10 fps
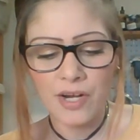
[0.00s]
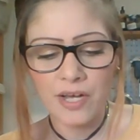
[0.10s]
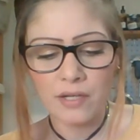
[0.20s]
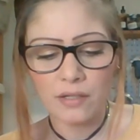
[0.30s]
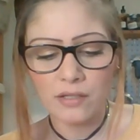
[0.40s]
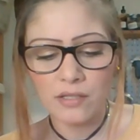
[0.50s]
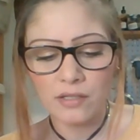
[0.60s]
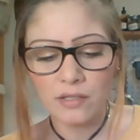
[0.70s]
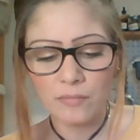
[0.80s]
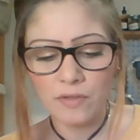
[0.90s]
it
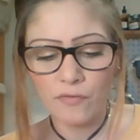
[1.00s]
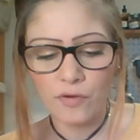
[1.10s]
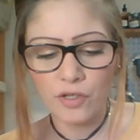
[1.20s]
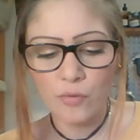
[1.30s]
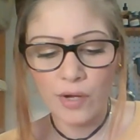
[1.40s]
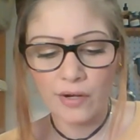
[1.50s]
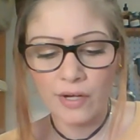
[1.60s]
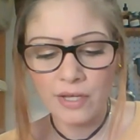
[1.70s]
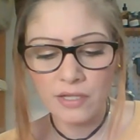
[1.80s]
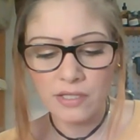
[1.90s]
before you wear
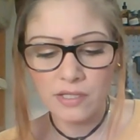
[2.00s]
it.